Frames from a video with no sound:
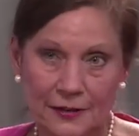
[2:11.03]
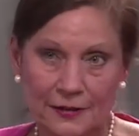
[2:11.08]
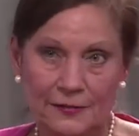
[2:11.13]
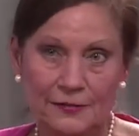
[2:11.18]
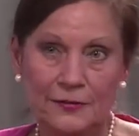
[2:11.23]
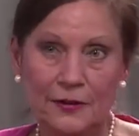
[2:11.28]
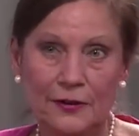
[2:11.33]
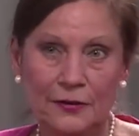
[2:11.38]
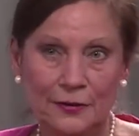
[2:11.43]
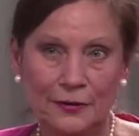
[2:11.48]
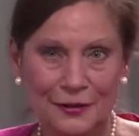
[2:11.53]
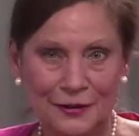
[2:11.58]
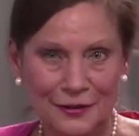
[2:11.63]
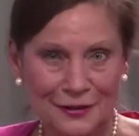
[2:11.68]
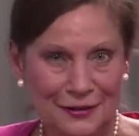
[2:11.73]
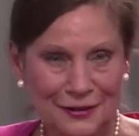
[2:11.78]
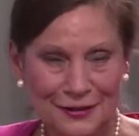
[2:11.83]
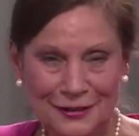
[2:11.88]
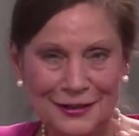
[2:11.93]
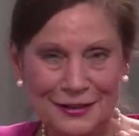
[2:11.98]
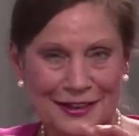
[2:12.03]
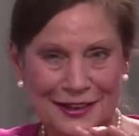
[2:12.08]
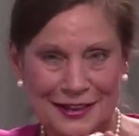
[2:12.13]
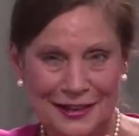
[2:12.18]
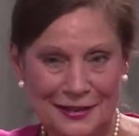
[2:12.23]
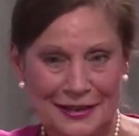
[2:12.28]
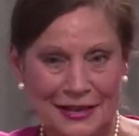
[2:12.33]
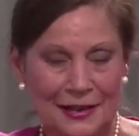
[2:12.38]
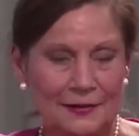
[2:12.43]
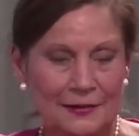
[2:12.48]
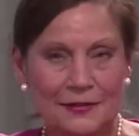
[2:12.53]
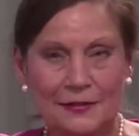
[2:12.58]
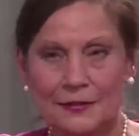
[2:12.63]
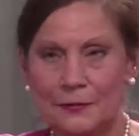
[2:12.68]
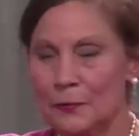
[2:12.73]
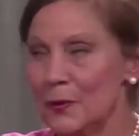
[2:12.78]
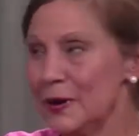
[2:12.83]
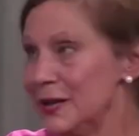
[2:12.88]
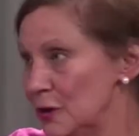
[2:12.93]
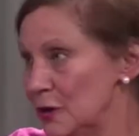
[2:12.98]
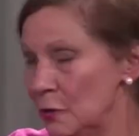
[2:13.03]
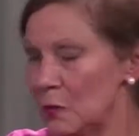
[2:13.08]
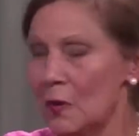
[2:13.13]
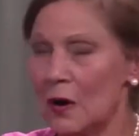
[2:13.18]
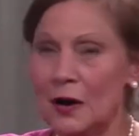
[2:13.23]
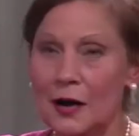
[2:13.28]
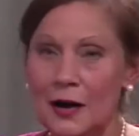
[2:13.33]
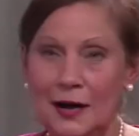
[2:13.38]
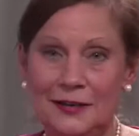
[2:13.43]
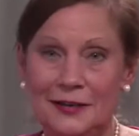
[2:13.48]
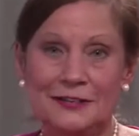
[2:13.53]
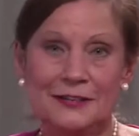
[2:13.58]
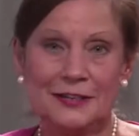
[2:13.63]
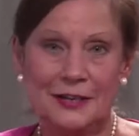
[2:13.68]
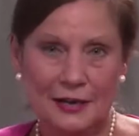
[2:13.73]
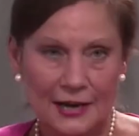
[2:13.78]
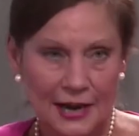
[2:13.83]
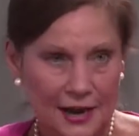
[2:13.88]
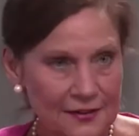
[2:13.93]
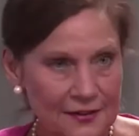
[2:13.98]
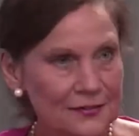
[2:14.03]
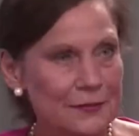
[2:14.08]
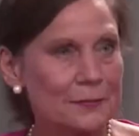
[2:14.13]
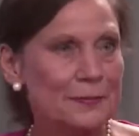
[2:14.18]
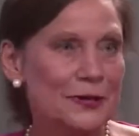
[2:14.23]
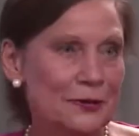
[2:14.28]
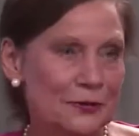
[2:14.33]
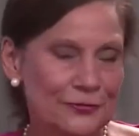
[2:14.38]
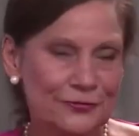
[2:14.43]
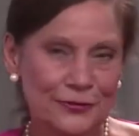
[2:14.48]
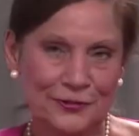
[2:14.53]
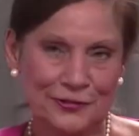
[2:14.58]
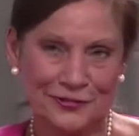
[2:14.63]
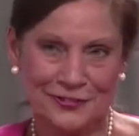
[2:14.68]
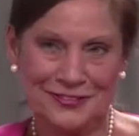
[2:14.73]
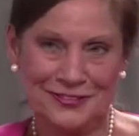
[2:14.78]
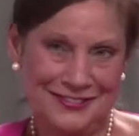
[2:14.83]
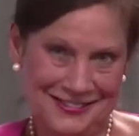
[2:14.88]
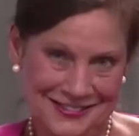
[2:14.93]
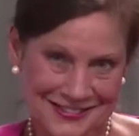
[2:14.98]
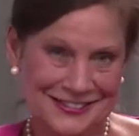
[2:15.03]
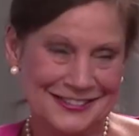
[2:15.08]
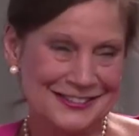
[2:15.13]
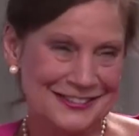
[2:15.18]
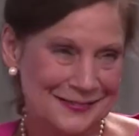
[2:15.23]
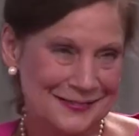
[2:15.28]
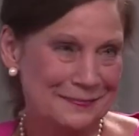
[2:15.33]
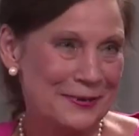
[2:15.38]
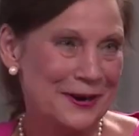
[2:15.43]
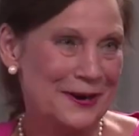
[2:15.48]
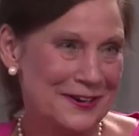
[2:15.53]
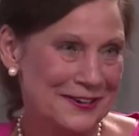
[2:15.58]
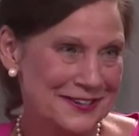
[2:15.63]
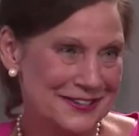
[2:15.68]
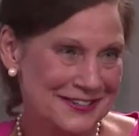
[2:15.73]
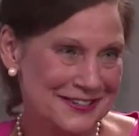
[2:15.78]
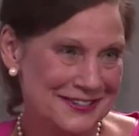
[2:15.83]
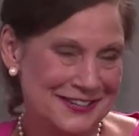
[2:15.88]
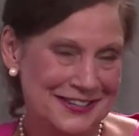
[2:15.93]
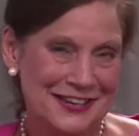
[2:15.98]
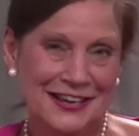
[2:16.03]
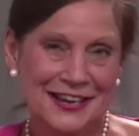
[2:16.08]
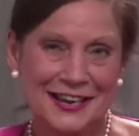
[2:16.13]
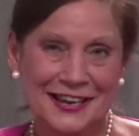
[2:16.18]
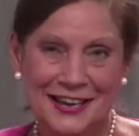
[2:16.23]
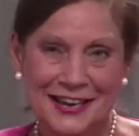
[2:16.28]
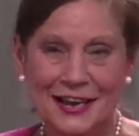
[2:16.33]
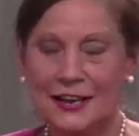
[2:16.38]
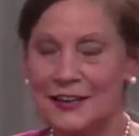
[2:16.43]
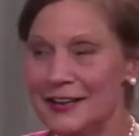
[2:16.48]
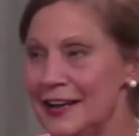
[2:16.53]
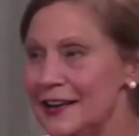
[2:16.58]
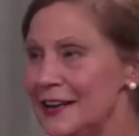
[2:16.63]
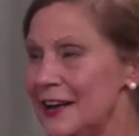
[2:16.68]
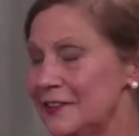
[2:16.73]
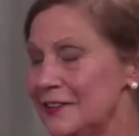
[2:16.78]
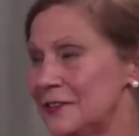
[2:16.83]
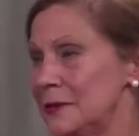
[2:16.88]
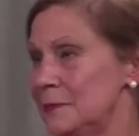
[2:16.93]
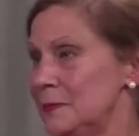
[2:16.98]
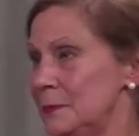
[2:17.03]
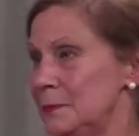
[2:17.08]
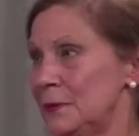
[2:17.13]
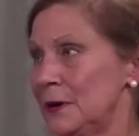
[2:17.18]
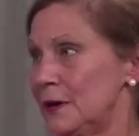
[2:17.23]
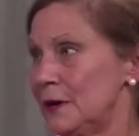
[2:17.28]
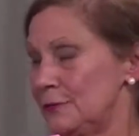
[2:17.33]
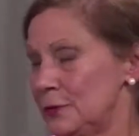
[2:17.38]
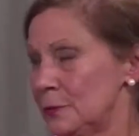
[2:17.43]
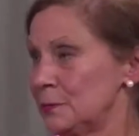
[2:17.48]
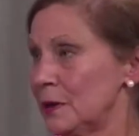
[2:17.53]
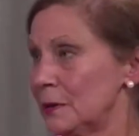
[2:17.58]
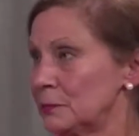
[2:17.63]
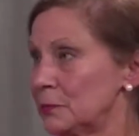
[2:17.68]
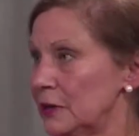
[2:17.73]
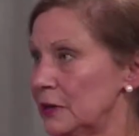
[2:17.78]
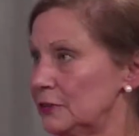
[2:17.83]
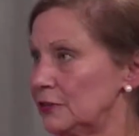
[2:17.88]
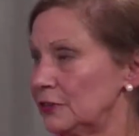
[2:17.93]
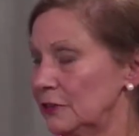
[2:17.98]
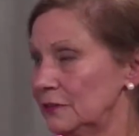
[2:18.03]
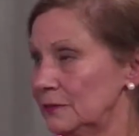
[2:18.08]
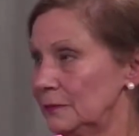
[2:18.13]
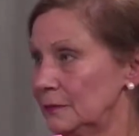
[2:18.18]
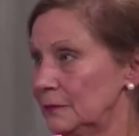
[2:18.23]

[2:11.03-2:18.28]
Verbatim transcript: So the what you want has to be your first part. And that has to be part of your preparation.